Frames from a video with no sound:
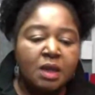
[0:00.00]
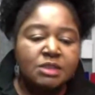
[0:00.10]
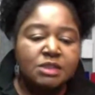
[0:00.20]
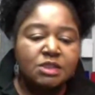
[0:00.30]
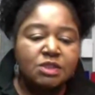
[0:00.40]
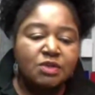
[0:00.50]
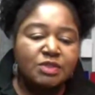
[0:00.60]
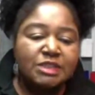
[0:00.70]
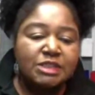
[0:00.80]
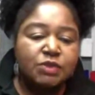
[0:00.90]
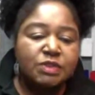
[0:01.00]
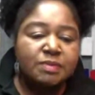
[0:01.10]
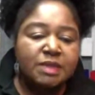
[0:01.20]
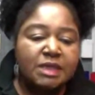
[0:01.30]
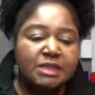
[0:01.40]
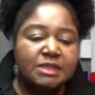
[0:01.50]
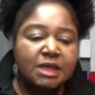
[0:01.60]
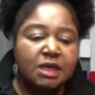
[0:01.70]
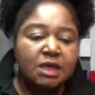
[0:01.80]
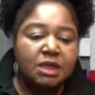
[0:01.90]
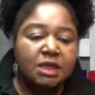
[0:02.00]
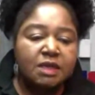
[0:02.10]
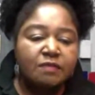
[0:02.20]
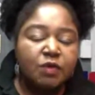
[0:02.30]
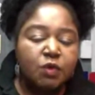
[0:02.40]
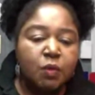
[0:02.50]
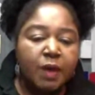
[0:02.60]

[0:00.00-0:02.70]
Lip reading: just do some things that are going to give you